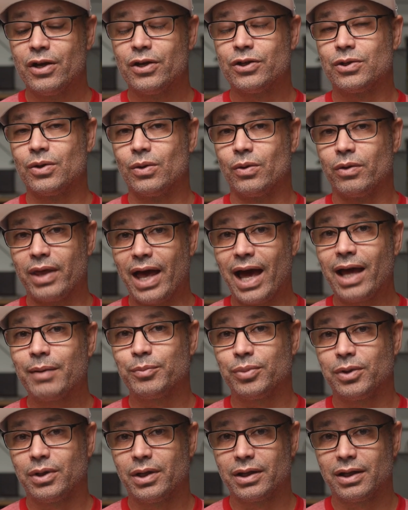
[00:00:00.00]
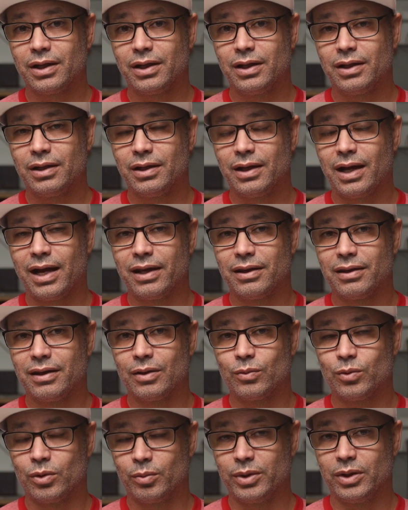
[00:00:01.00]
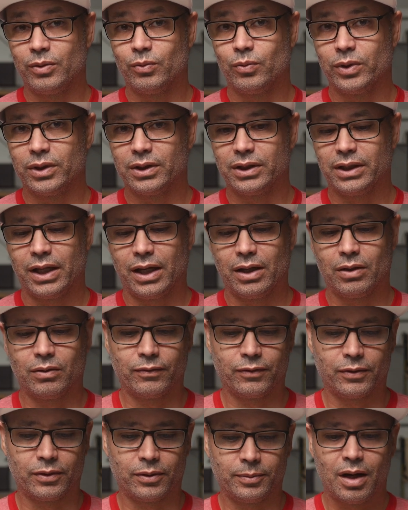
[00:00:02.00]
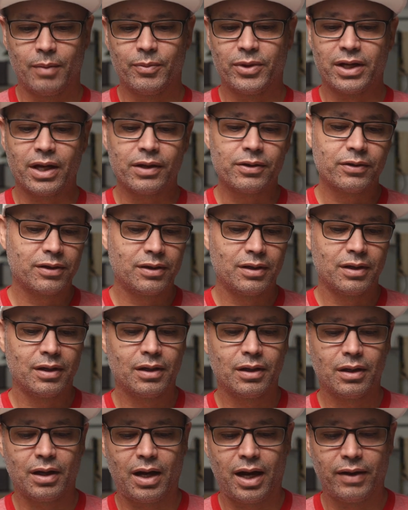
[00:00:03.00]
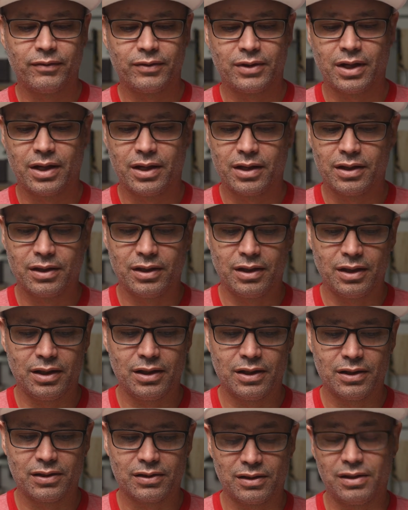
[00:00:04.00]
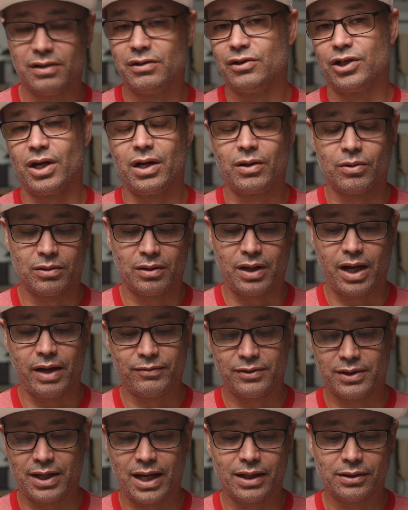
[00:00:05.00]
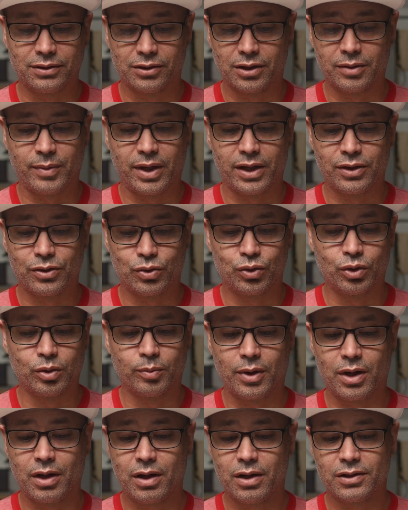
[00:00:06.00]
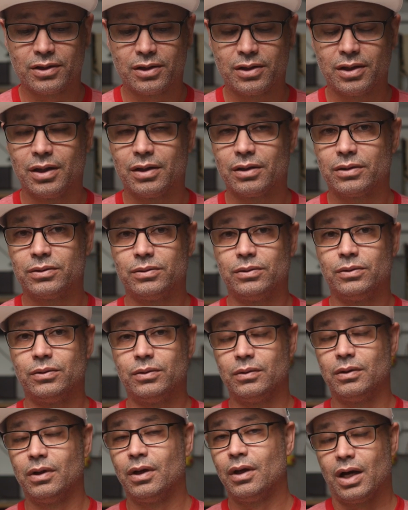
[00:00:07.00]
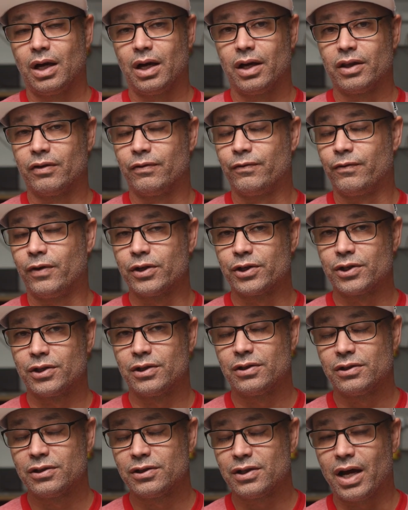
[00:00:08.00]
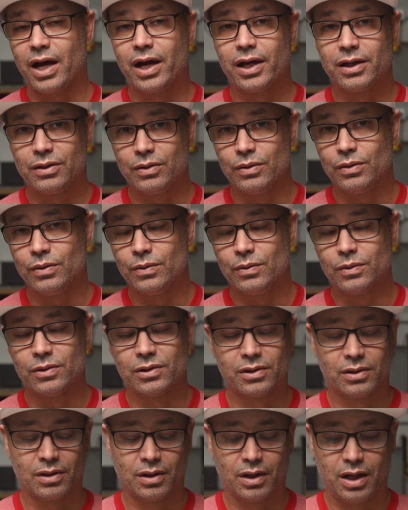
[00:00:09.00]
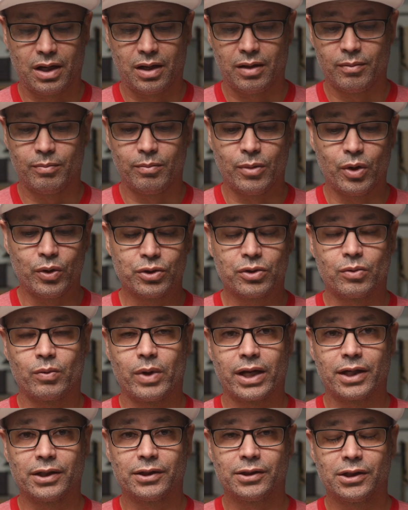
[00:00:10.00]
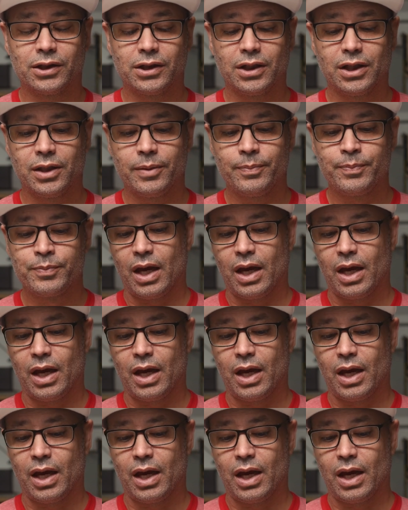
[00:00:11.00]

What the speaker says: So that plugin, I think, will be really helpful. The other thing I've done is, in general, I've tailored my toolbar to include the functions I use most regularly.